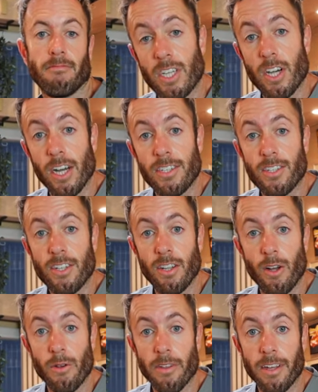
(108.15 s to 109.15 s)
Cuts
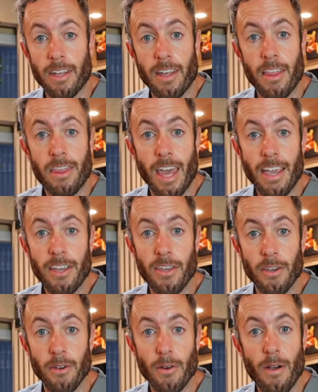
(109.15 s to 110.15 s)
Clothing, thank
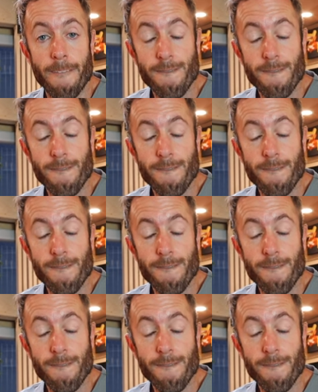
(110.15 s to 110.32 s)
you.